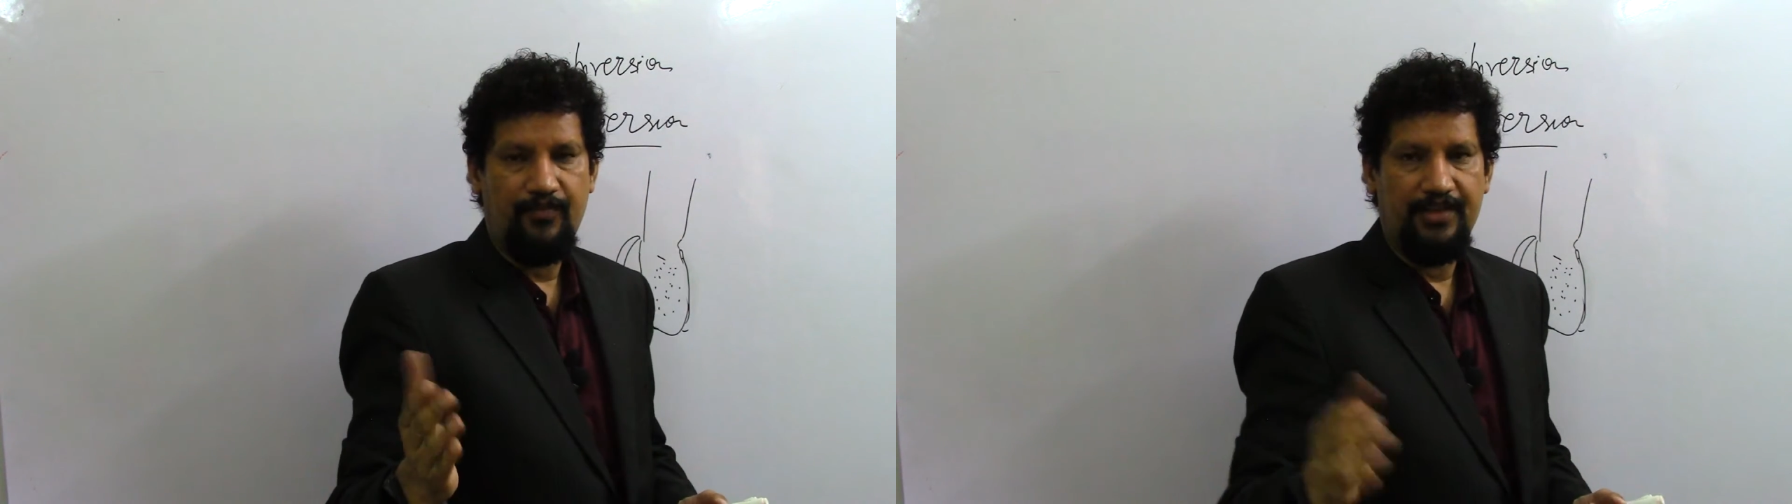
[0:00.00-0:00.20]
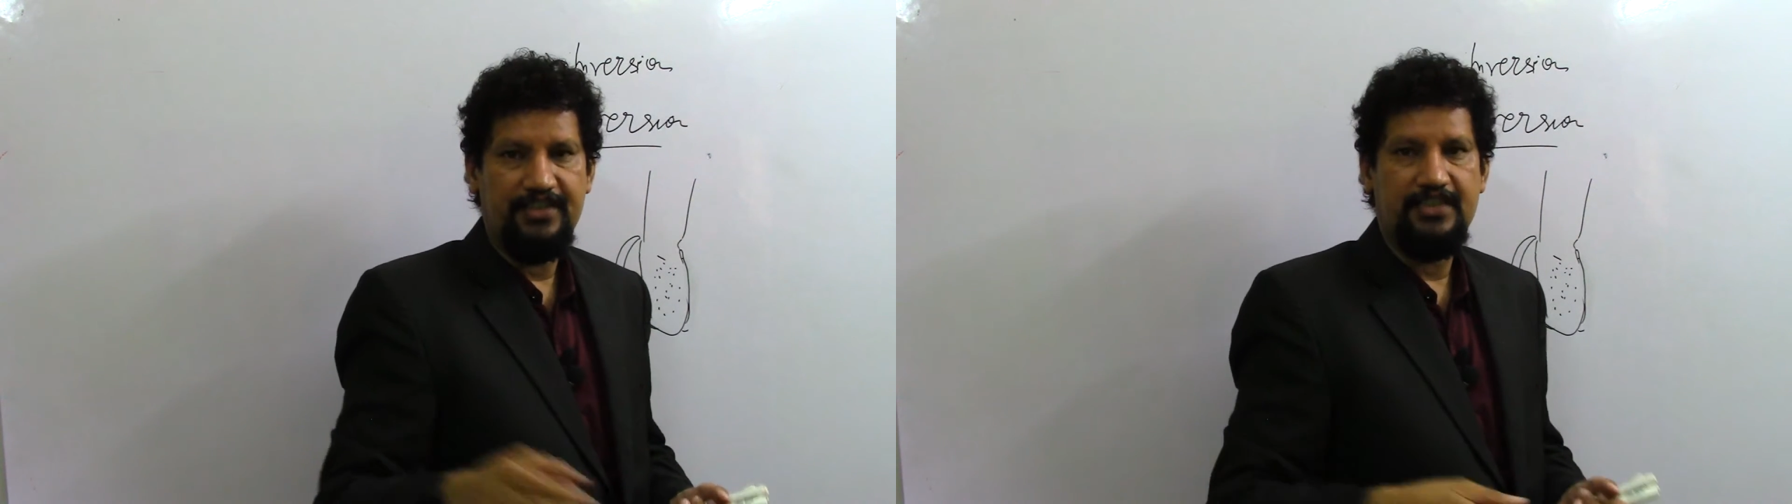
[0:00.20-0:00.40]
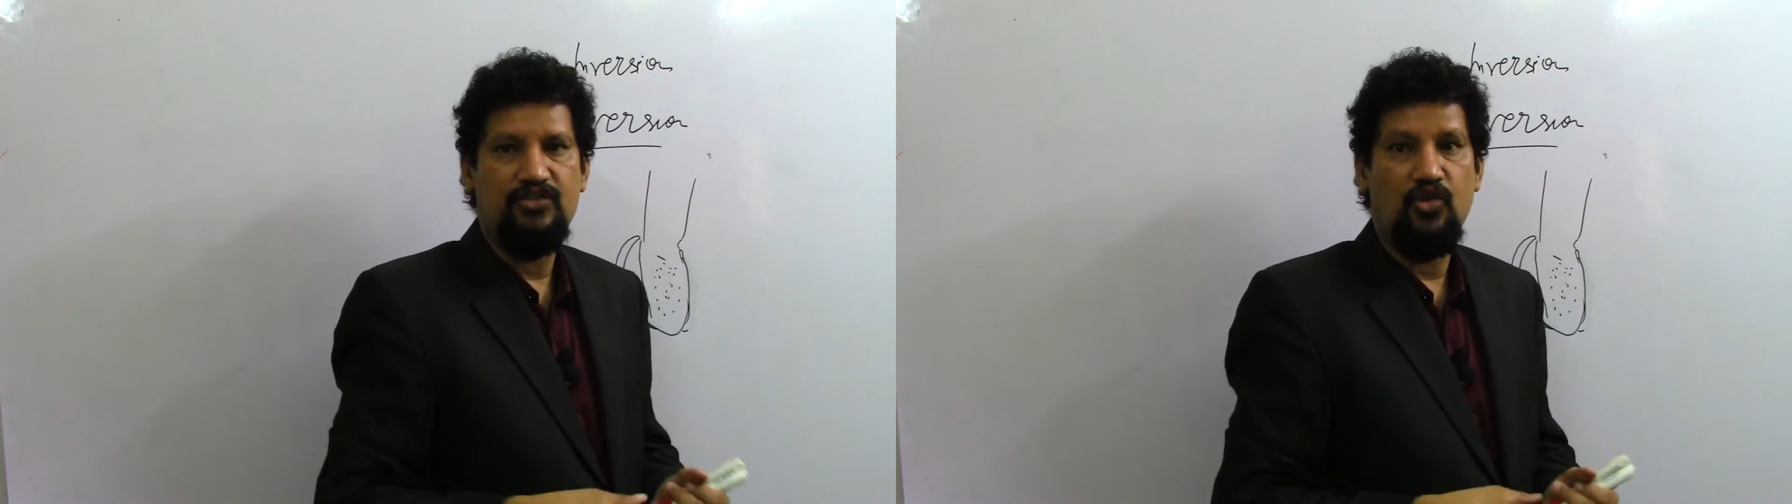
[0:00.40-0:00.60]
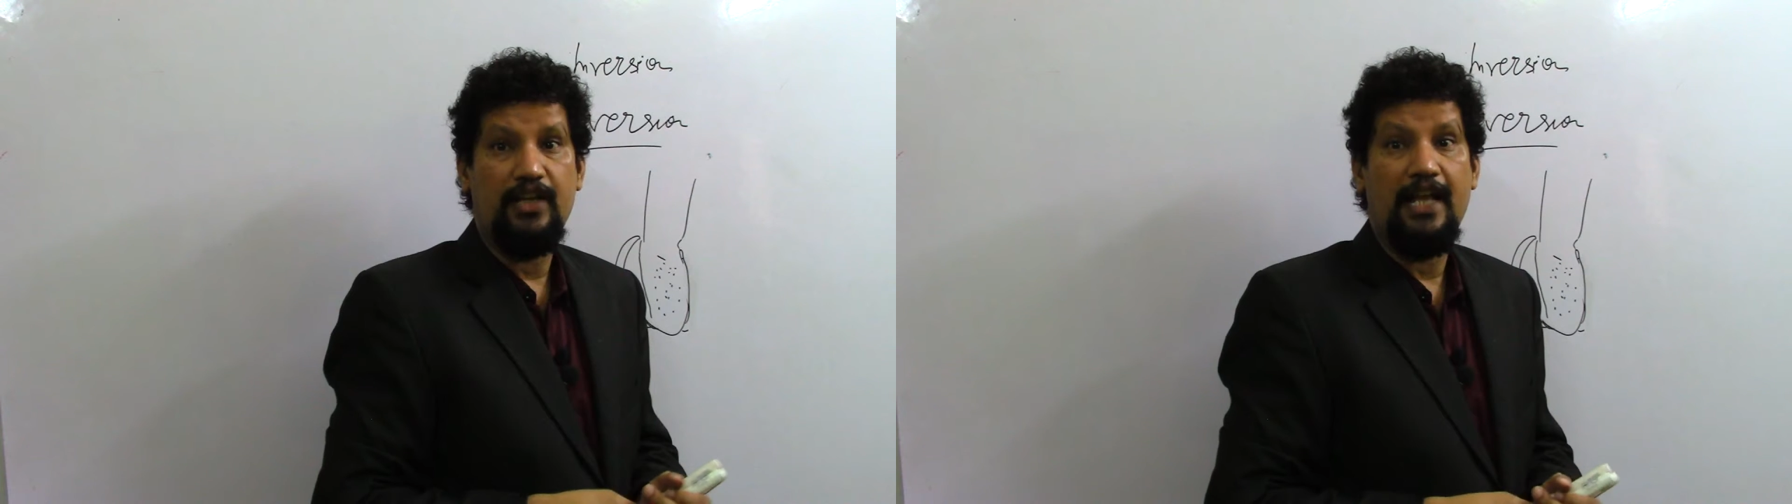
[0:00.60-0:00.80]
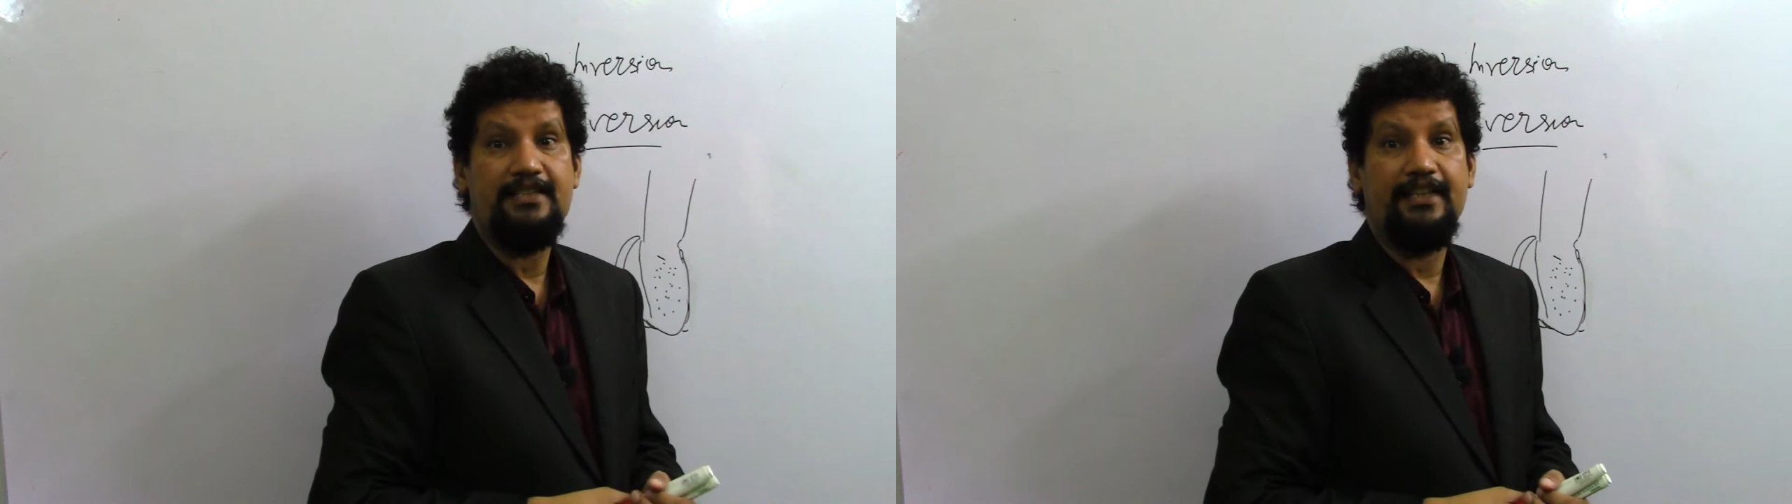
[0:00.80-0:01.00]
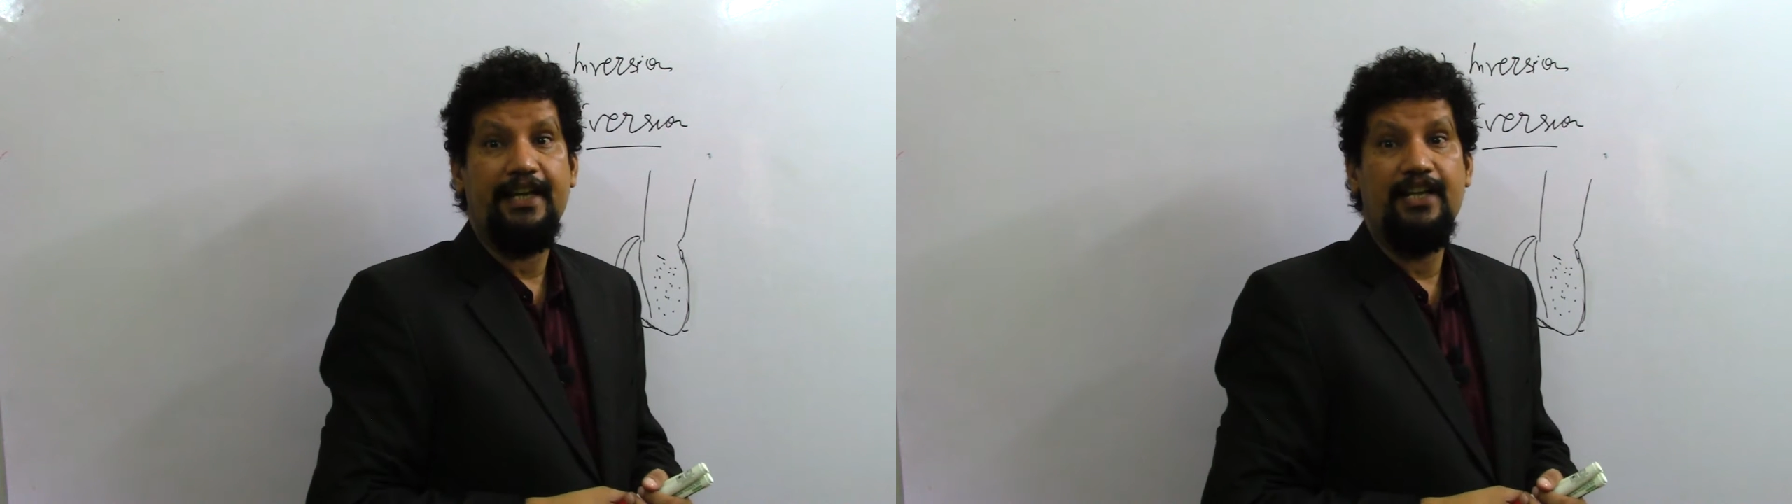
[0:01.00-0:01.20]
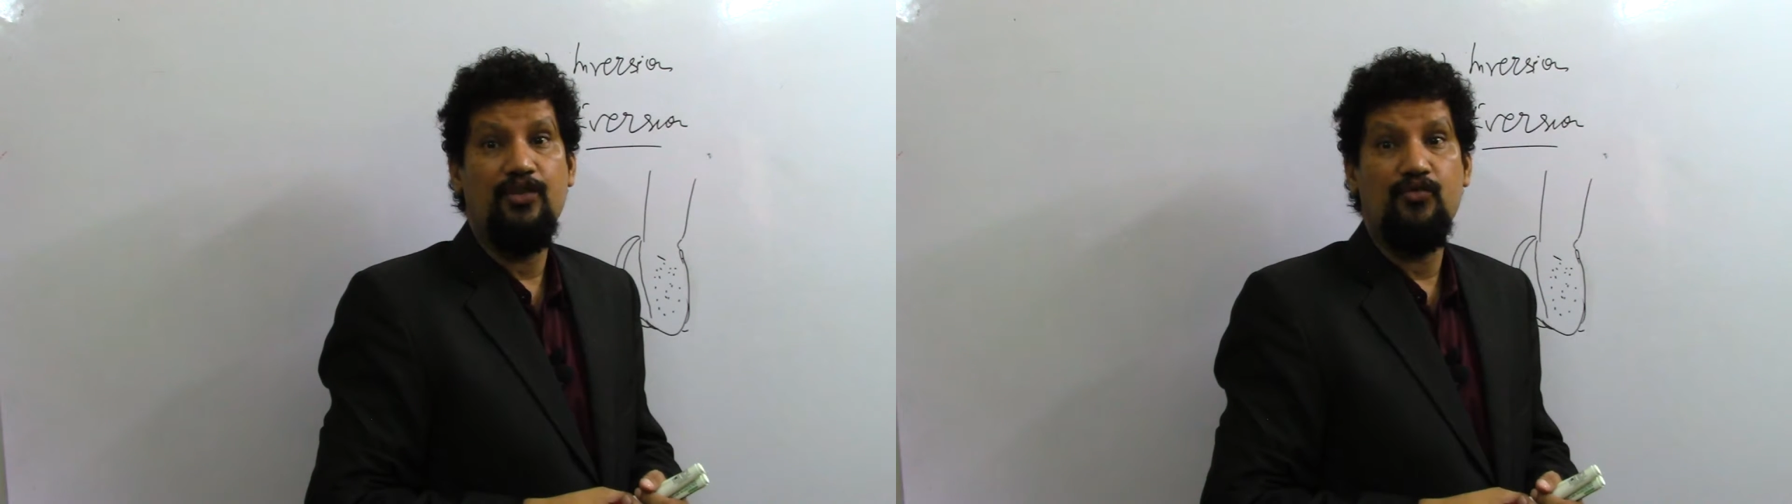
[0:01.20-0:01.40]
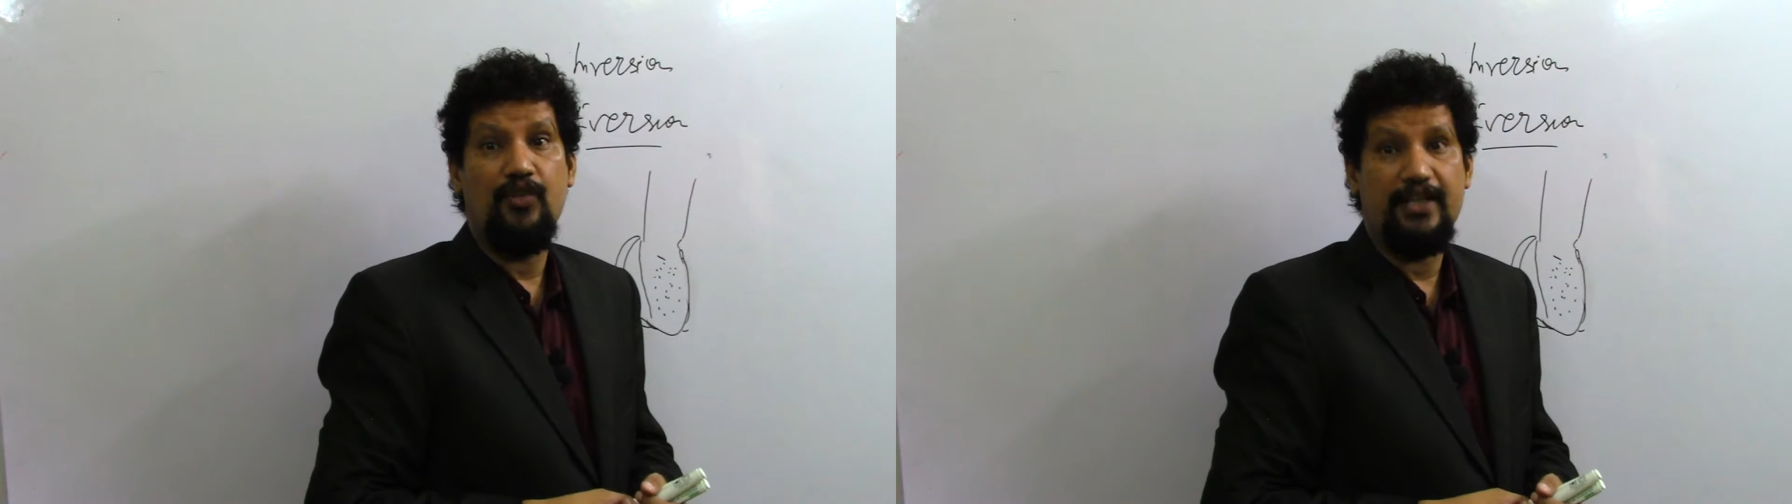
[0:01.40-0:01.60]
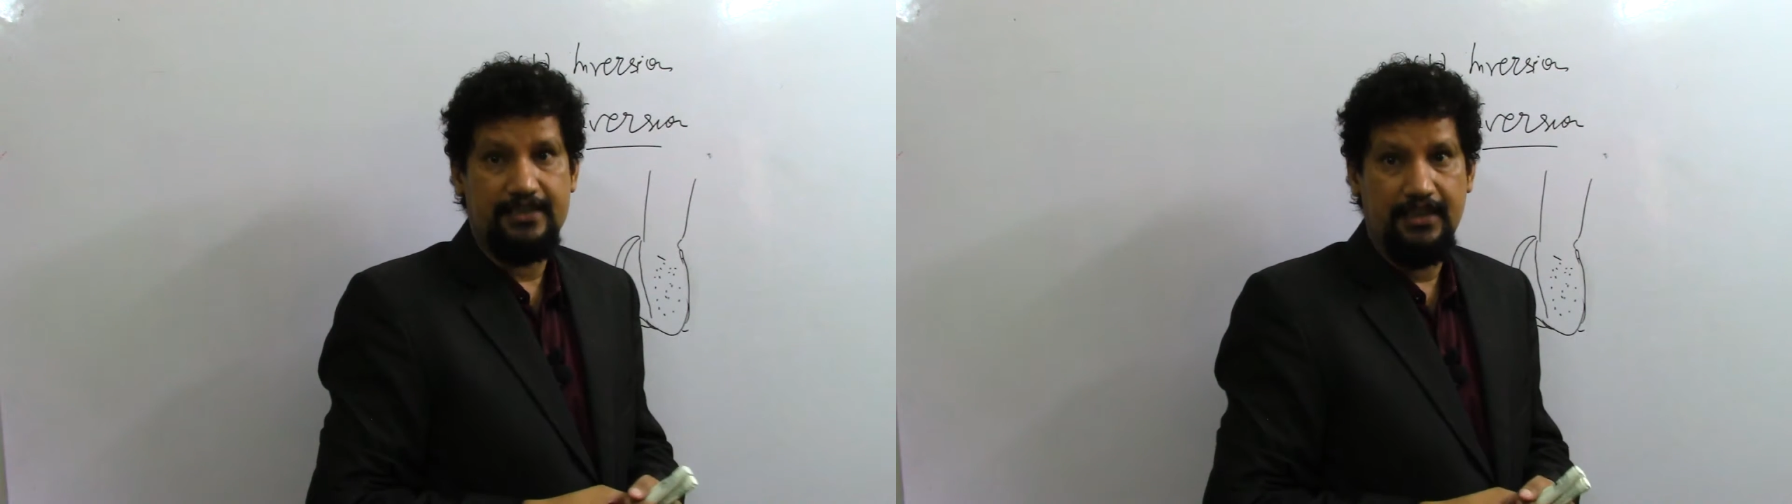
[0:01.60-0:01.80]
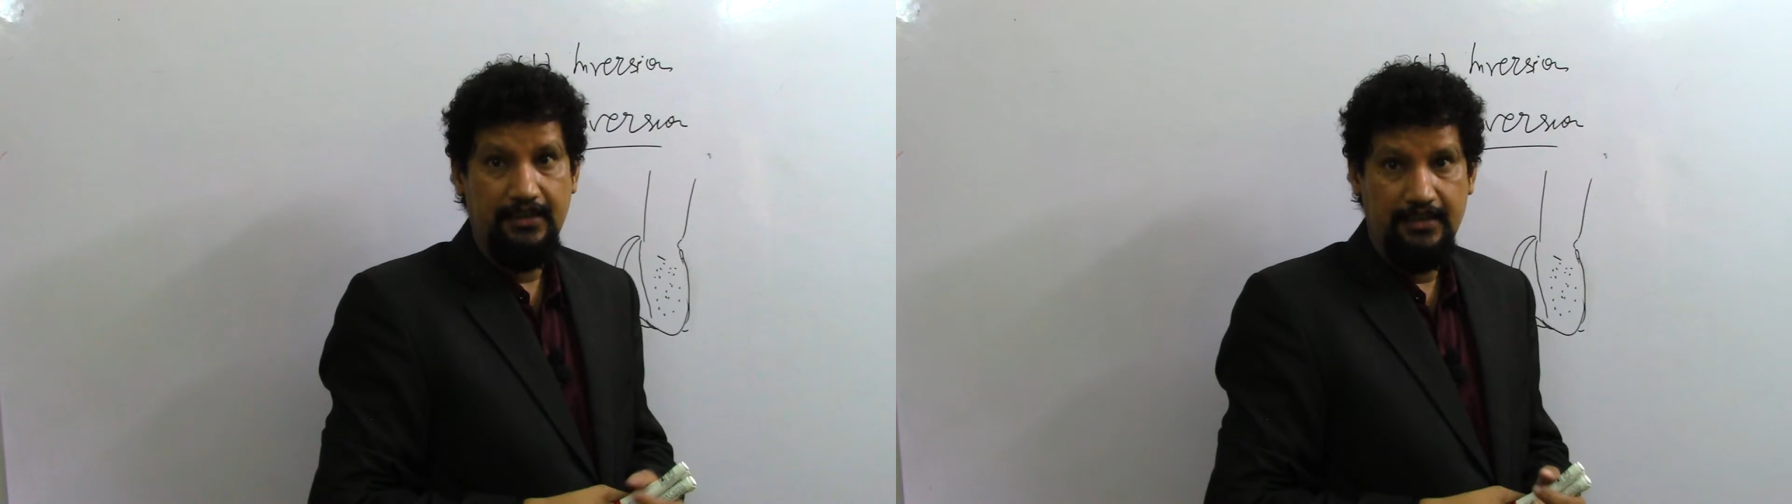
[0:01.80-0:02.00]
this is known as
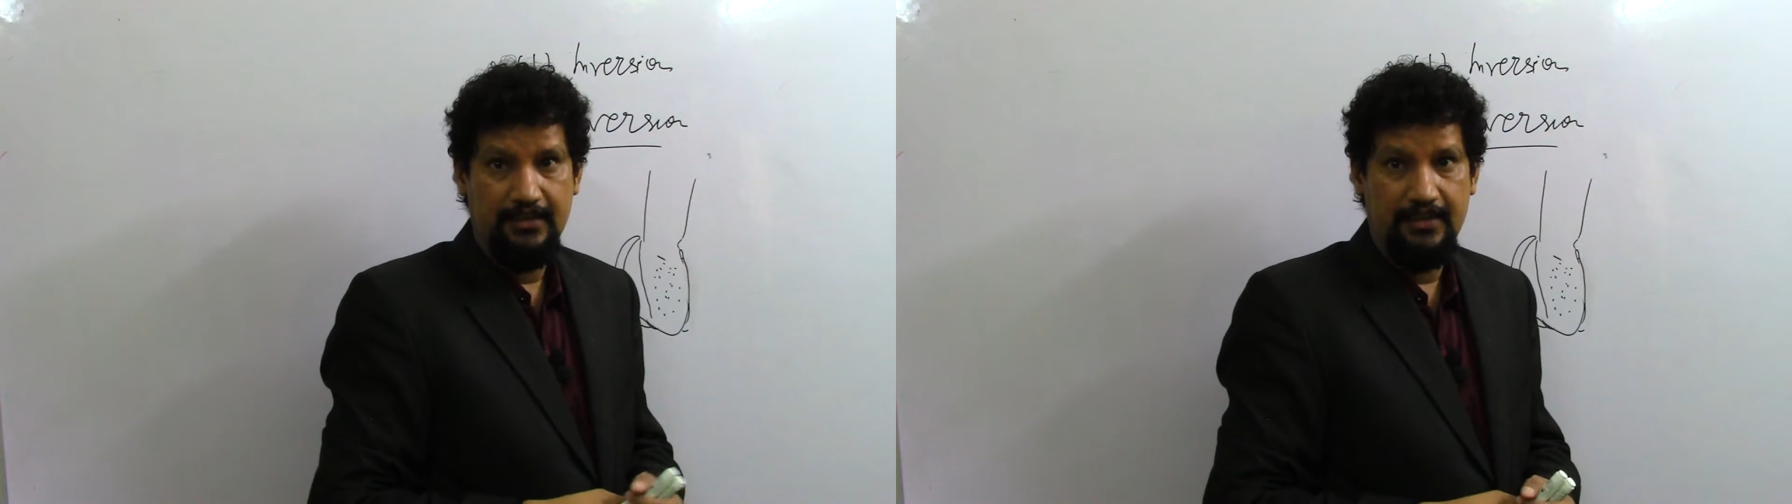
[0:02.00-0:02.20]
inversion.